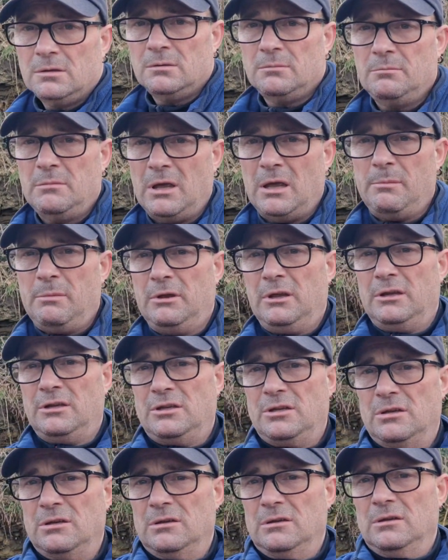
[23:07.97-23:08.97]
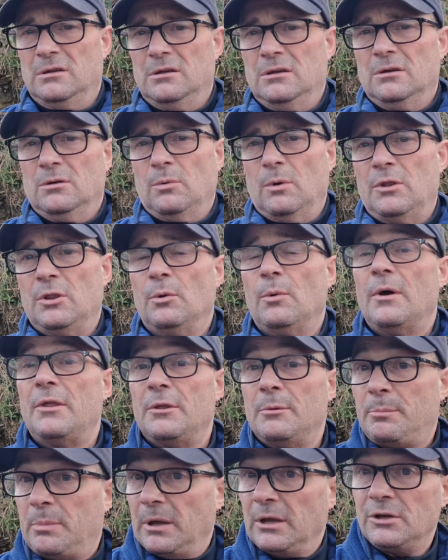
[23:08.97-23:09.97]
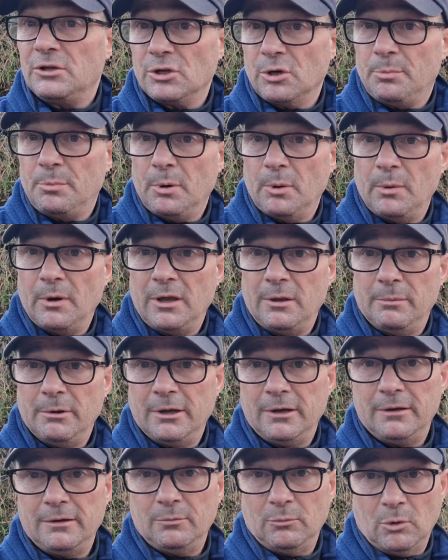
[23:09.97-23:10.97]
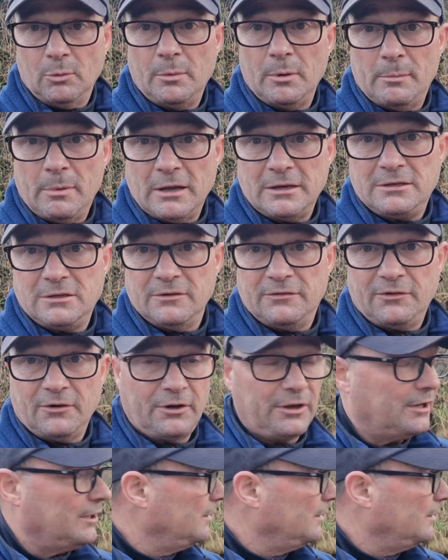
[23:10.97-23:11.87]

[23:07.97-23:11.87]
maybe when the weather picks up a wee bit will be better for you.